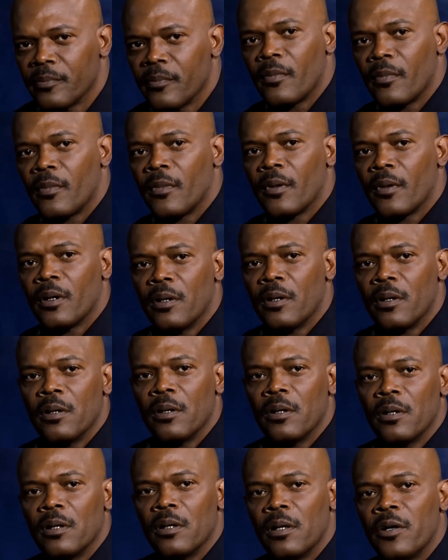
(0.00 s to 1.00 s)
Hondo
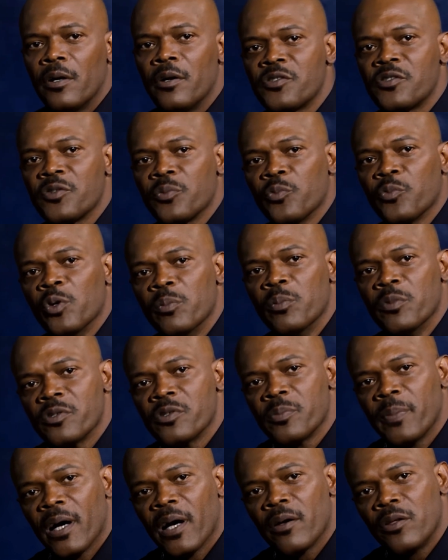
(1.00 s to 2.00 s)
asks Jim if he
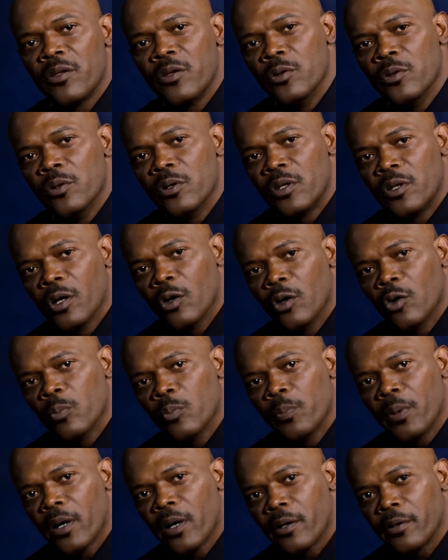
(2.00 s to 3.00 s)
wants to fill the last
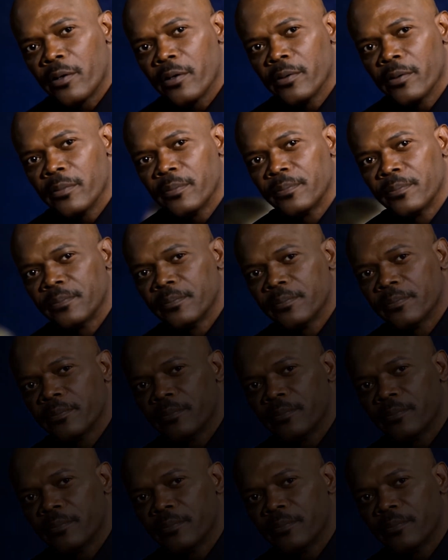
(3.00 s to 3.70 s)
spot on the team.